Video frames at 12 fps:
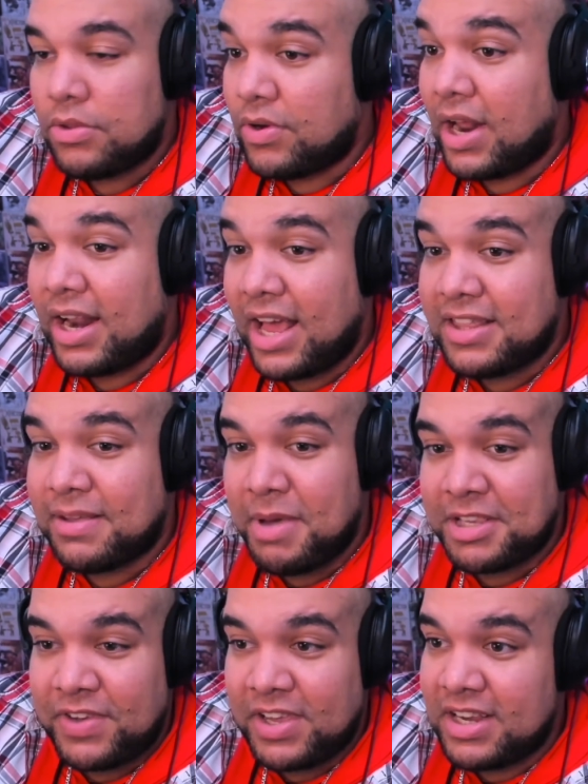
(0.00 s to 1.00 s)
But I like them
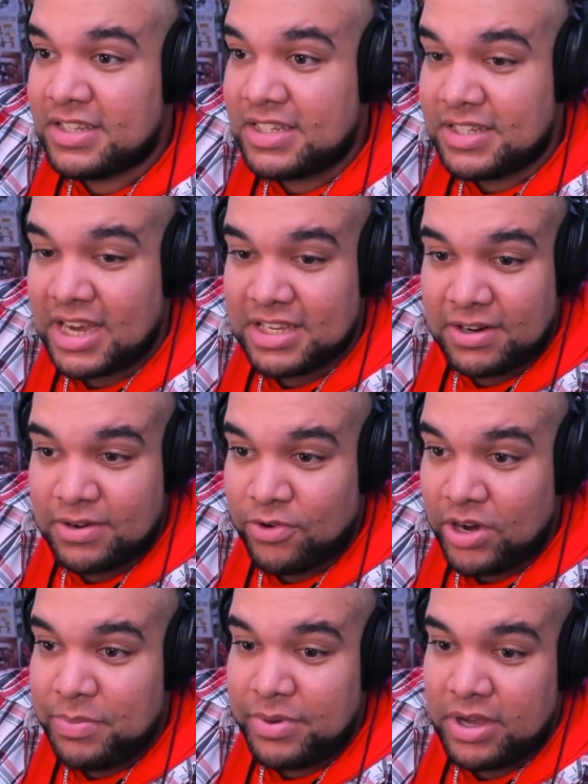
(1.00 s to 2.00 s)
as villains. These guys are
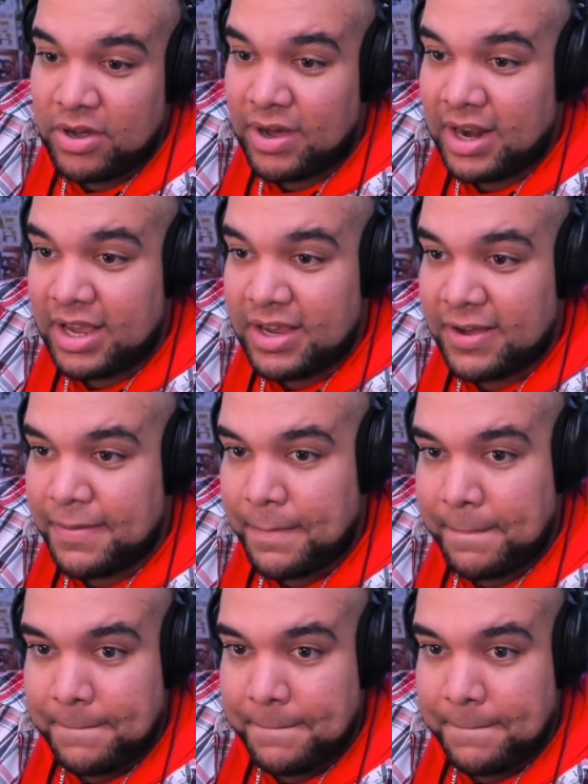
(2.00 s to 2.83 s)
creepy, yo. I like it.